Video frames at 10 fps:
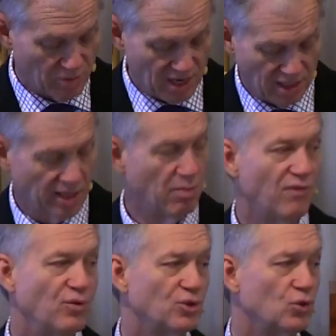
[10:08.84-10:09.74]
making them a
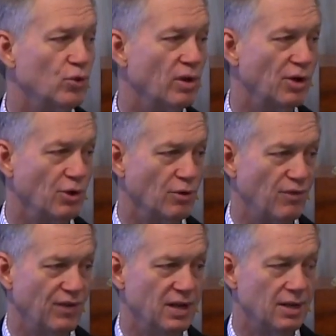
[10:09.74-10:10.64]
footstool under your
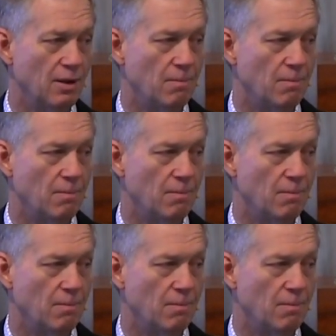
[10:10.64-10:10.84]
feet.